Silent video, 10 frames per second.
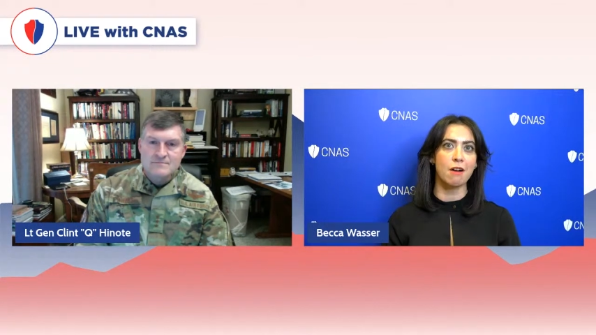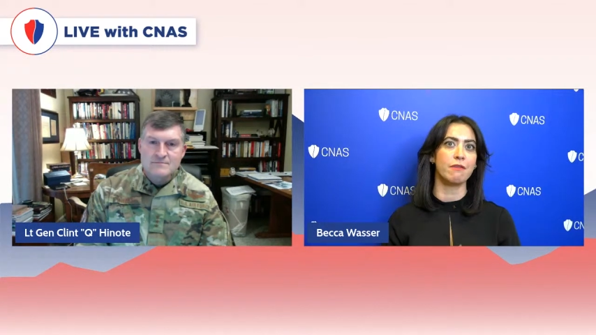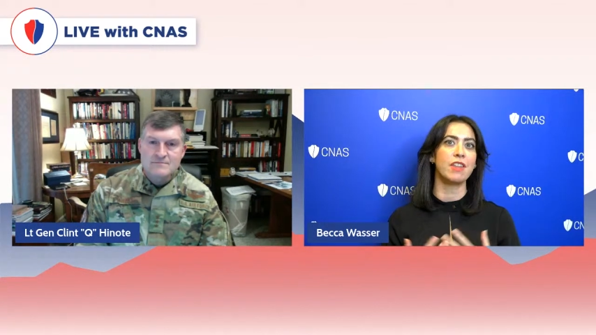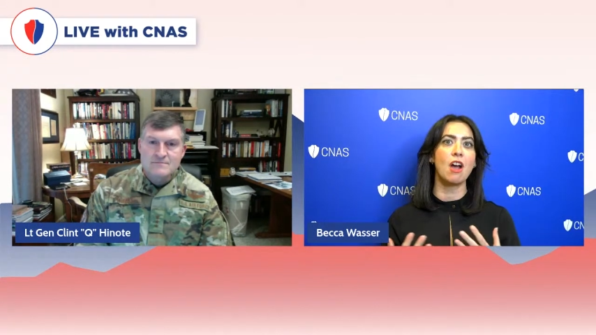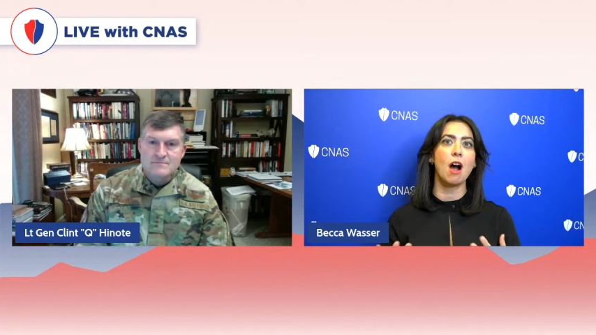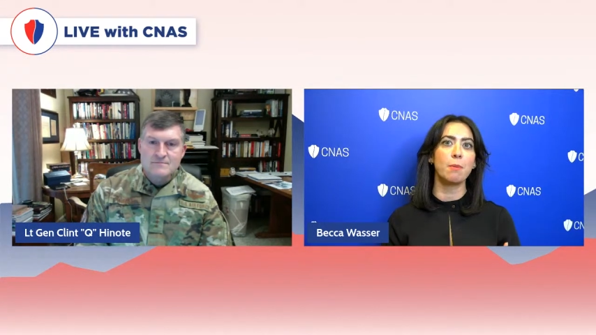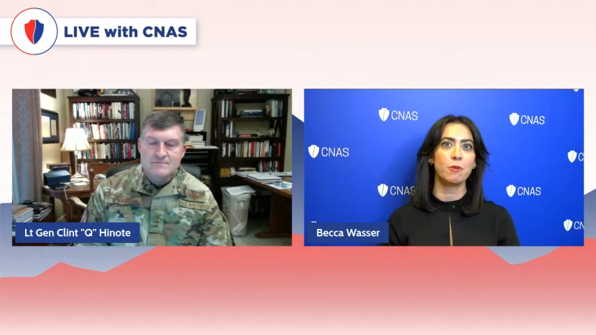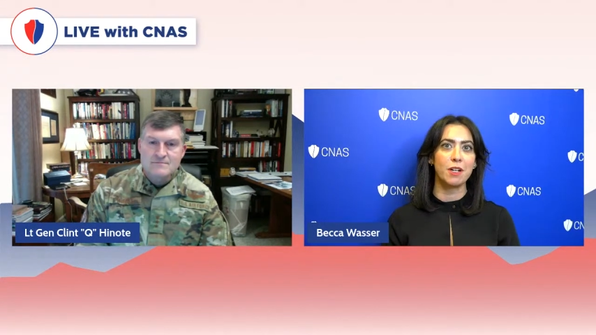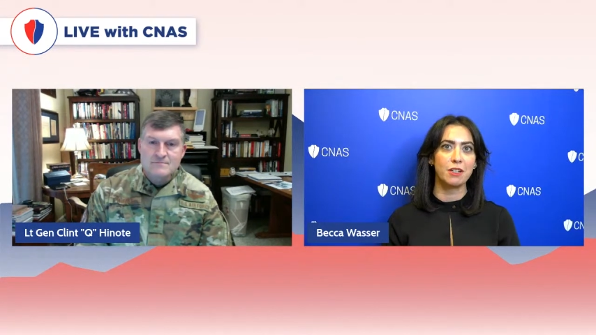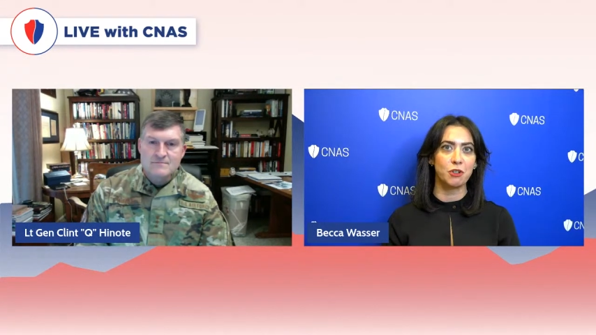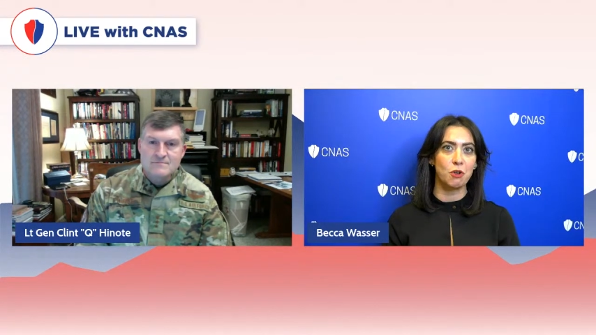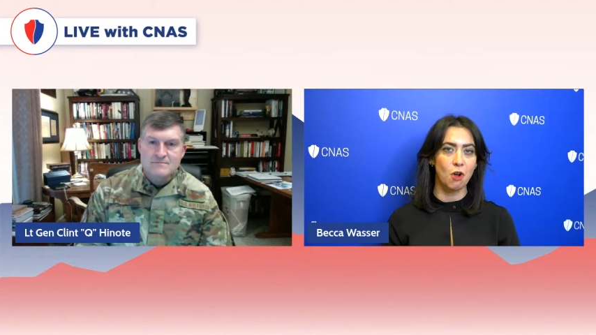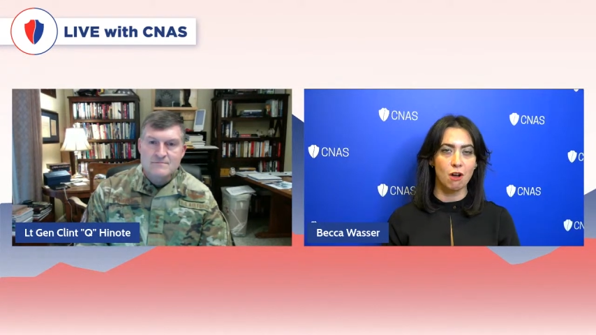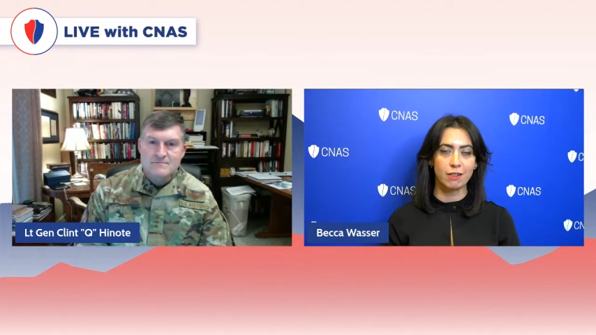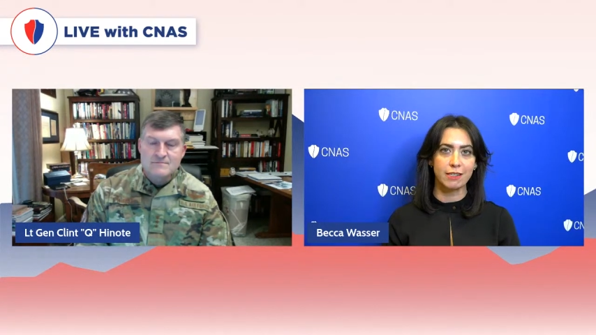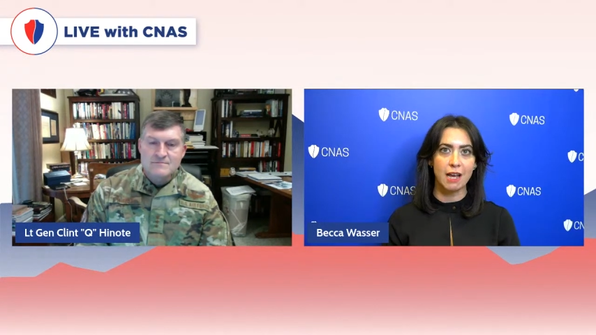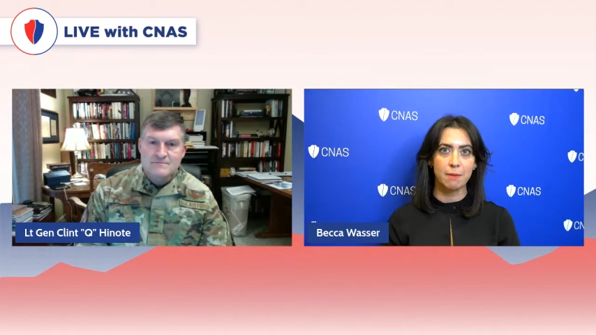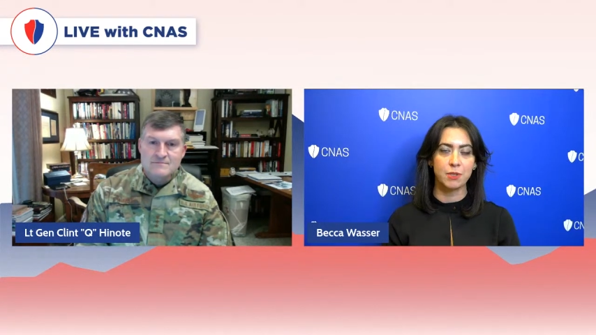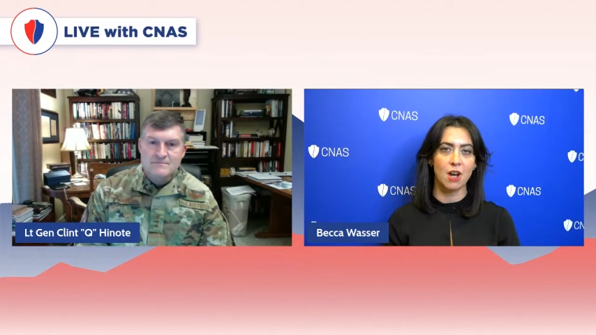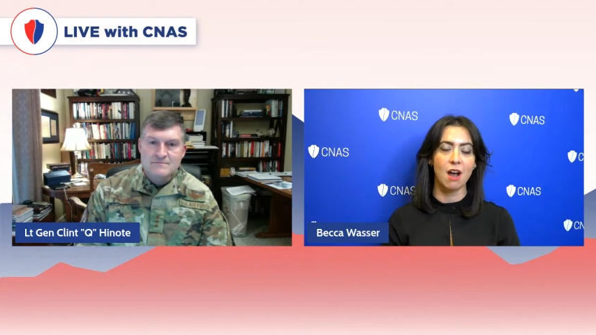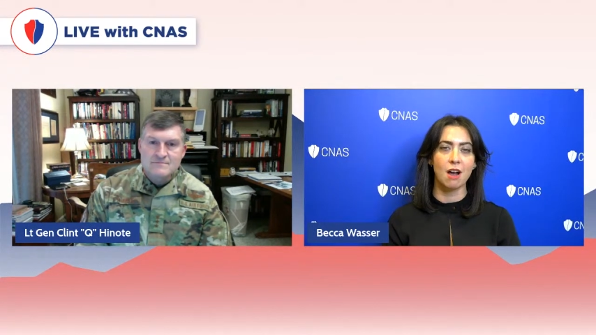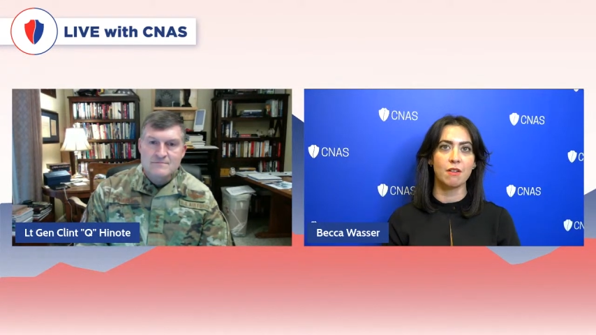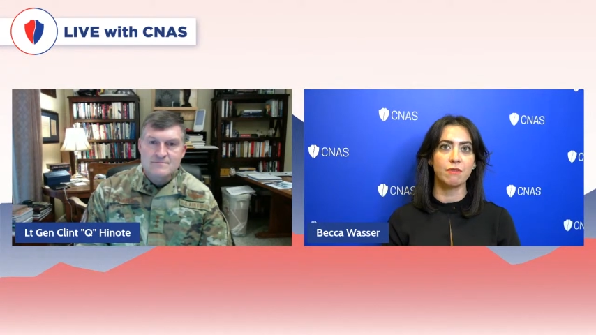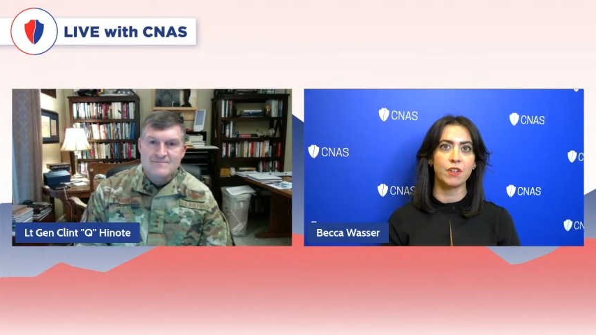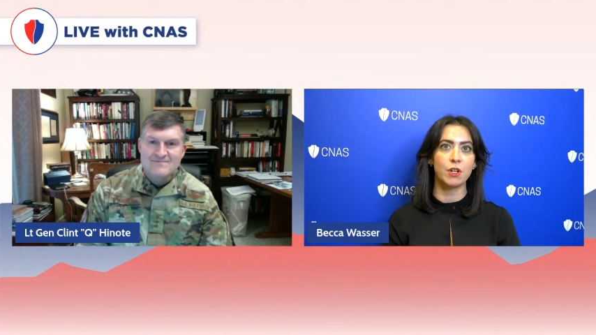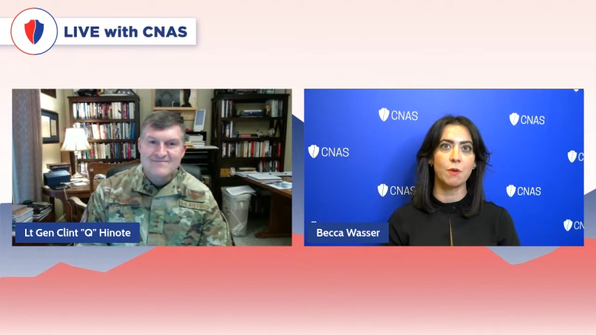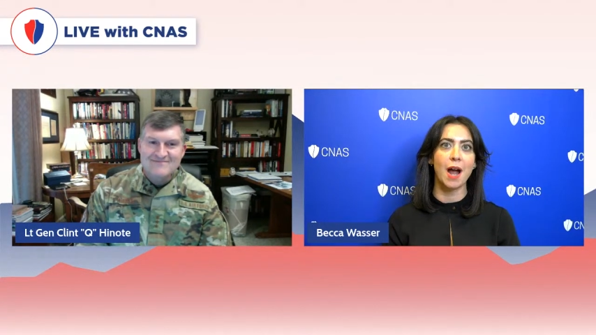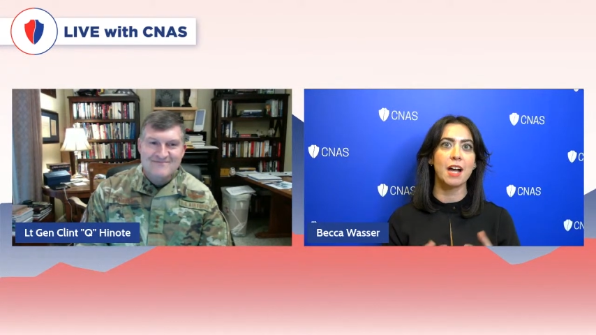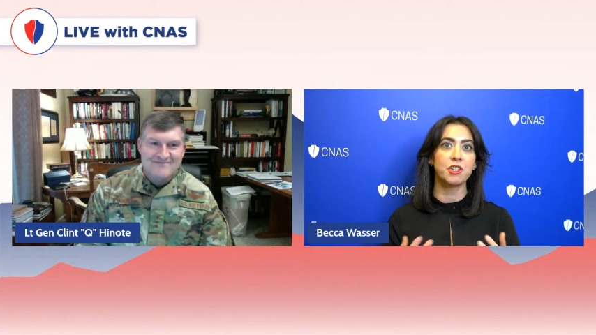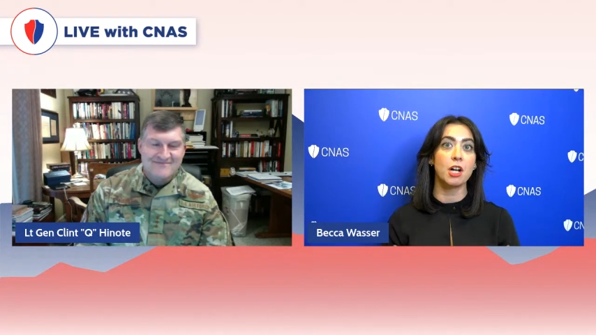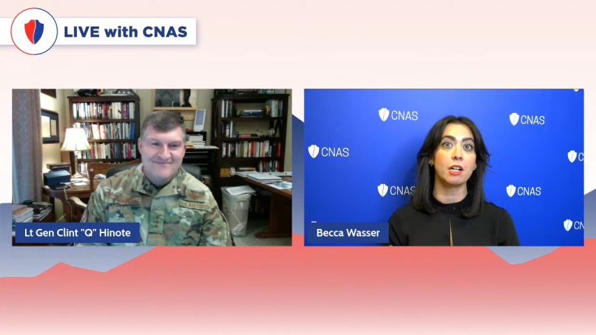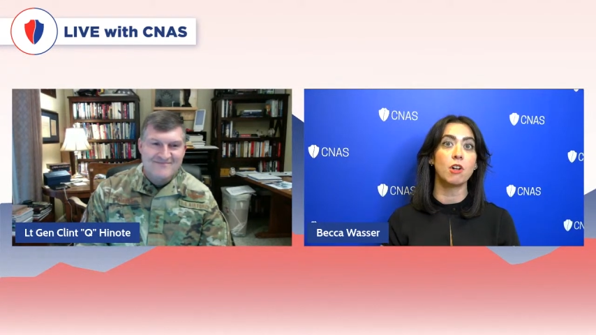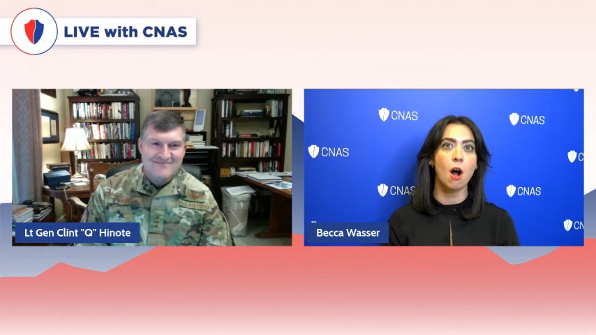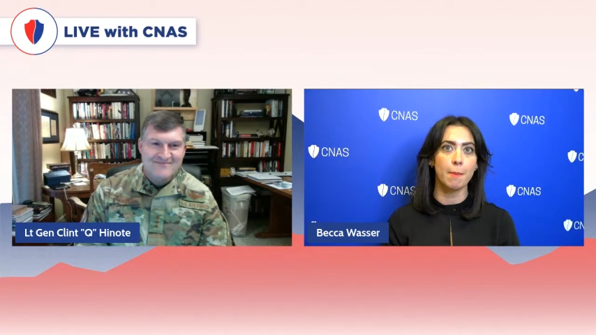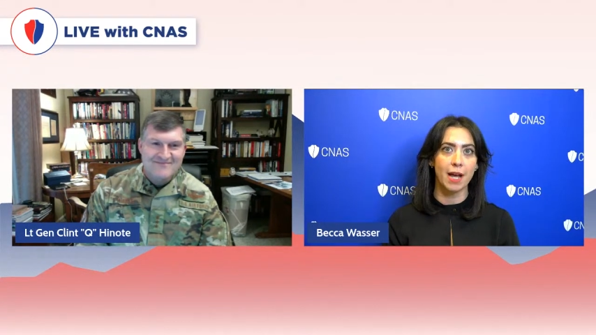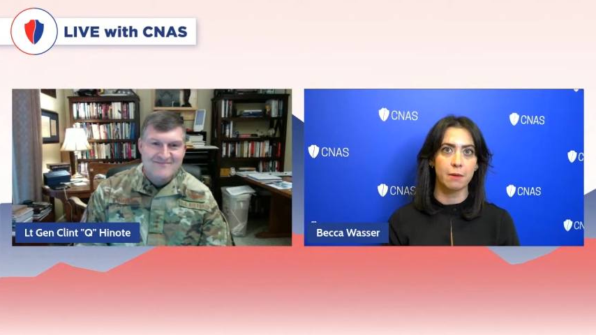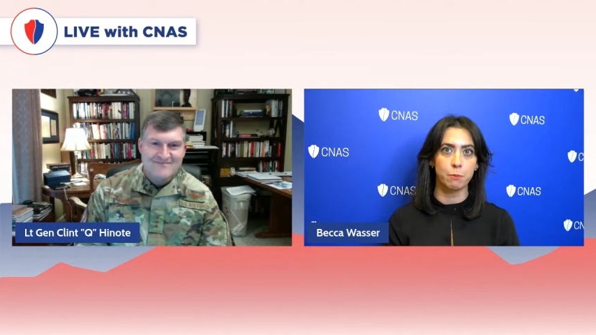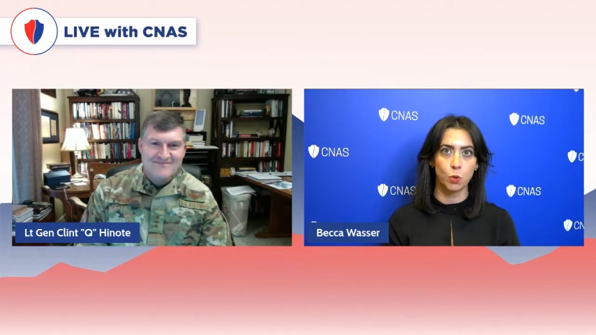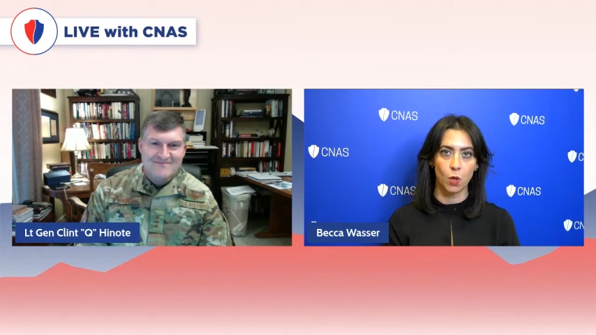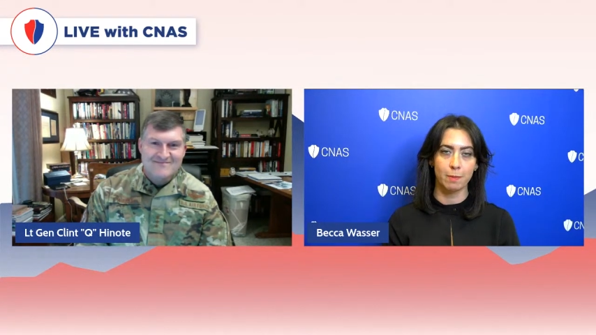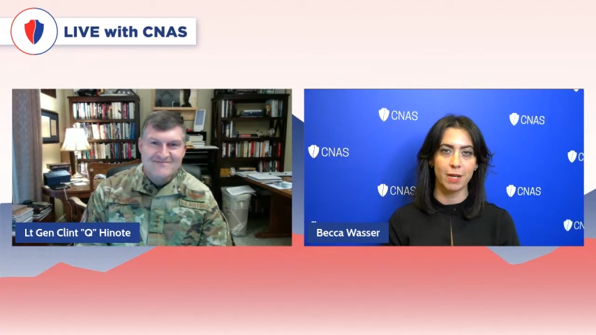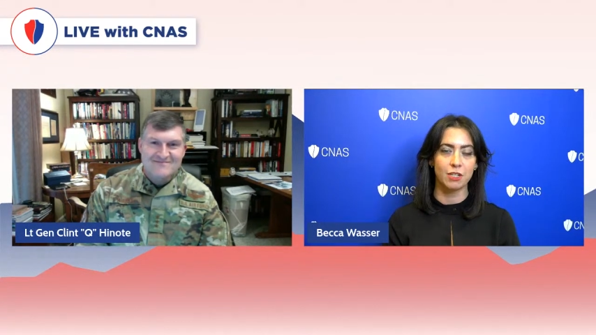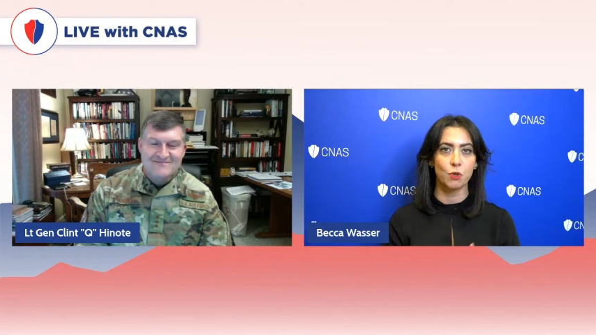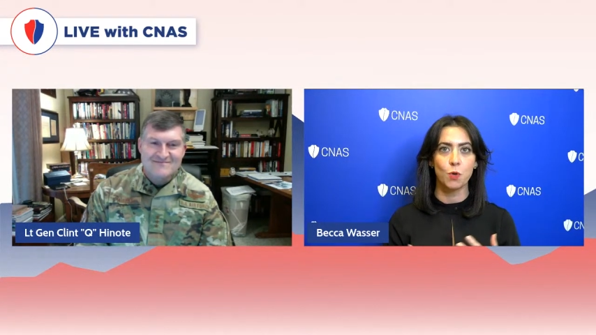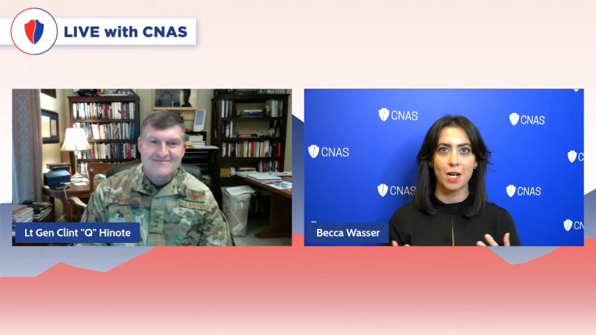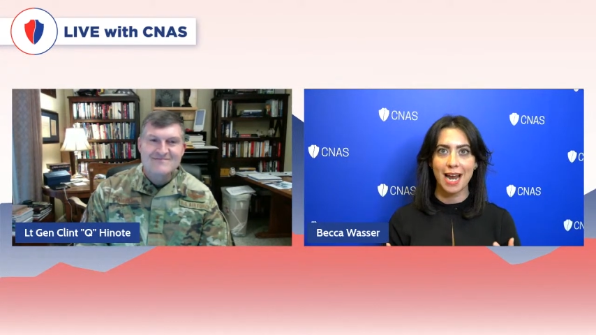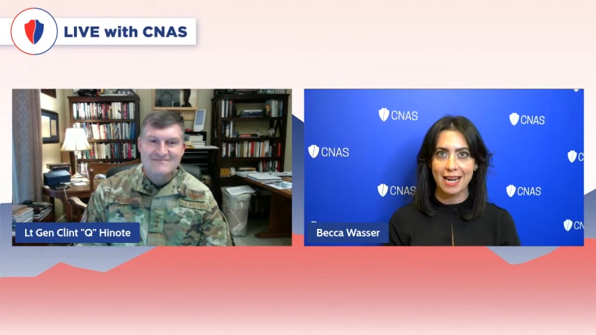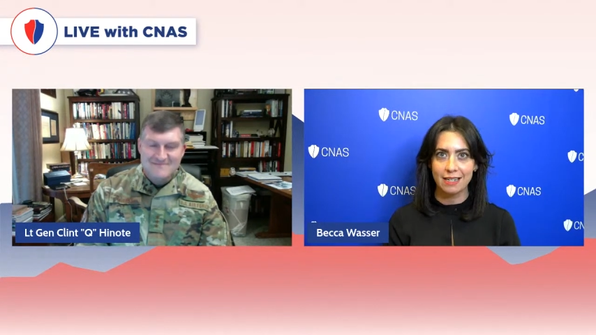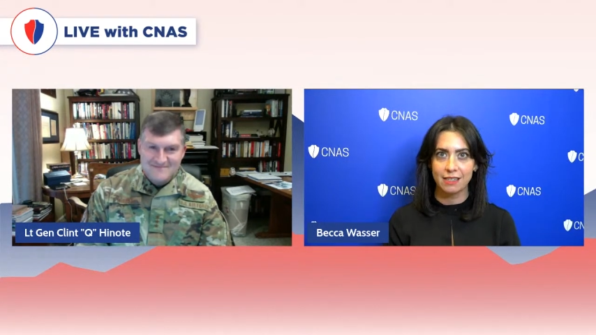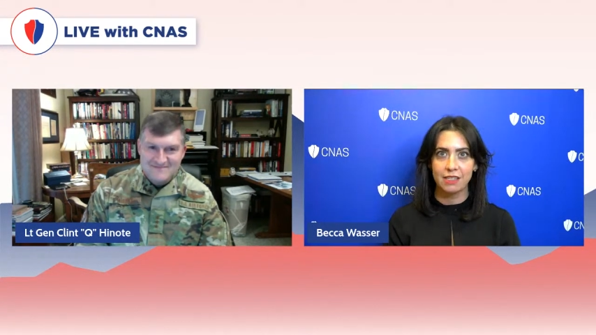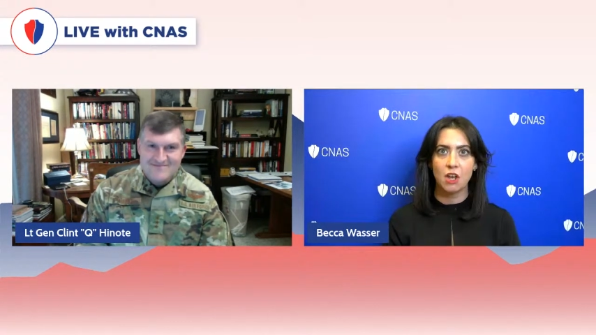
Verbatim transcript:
Speaker 1: the operational concept of, you know, agile combat employment or ACE.